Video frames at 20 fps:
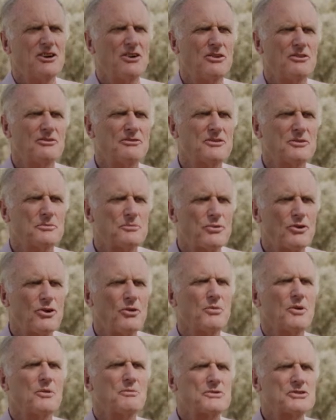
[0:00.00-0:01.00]
of the
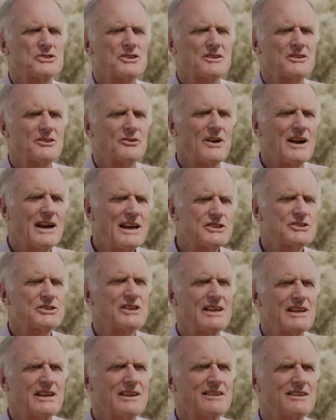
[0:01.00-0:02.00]
problems that
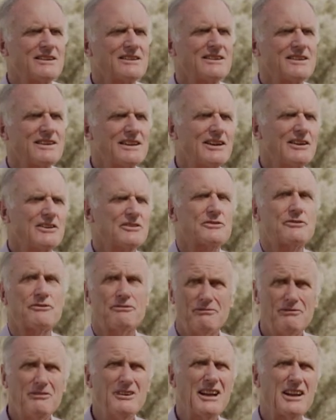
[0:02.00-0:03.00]
grazing in a
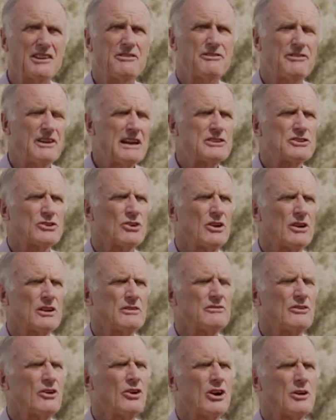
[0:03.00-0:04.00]
really fragile
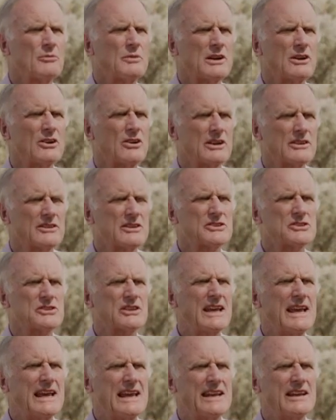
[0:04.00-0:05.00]
environment like this
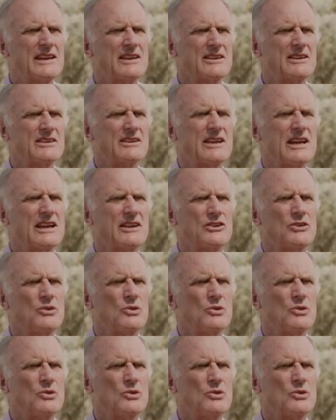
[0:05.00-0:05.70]
can, can